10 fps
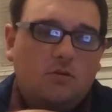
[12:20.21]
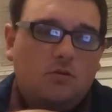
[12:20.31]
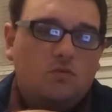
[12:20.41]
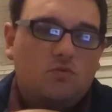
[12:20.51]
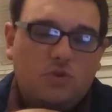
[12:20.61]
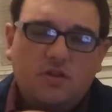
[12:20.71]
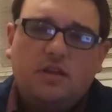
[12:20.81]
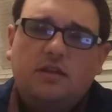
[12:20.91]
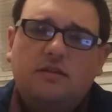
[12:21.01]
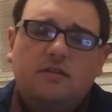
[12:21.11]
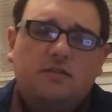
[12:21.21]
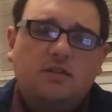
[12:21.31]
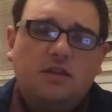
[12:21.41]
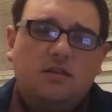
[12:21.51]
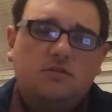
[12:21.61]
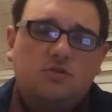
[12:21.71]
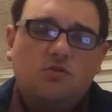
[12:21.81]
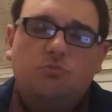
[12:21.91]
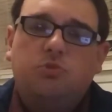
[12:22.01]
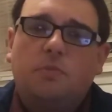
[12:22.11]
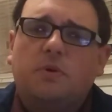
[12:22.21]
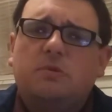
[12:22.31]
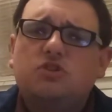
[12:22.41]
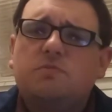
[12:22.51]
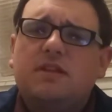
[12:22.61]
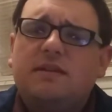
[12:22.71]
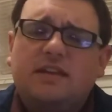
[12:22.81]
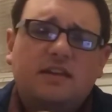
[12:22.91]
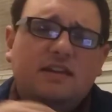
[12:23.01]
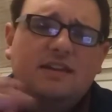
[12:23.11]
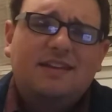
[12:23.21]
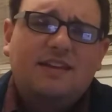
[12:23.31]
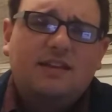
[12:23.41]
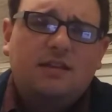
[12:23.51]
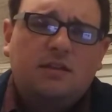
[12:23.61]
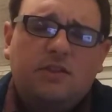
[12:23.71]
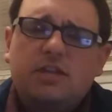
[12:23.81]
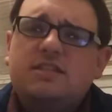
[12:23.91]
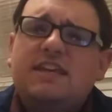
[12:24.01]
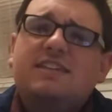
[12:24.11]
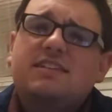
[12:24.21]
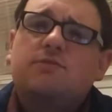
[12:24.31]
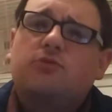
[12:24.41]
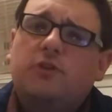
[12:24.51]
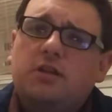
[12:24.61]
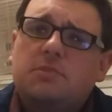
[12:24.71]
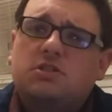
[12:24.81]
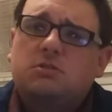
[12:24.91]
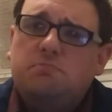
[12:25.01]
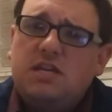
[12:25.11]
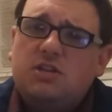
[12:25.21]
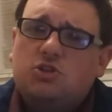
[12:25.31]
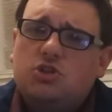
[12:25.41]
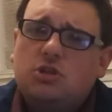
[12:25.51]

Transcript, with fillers: Really, school appropriate. This thing, this isn't freedom of speech.